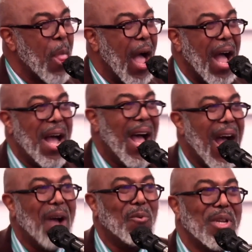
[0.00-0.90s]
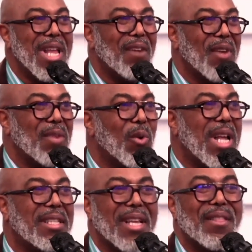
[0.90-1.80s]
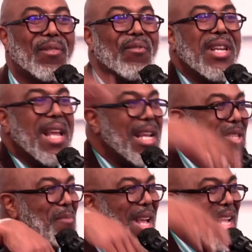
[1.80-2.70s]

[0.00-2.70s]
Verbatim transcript: I, I will never. And well, he said, in three days, man.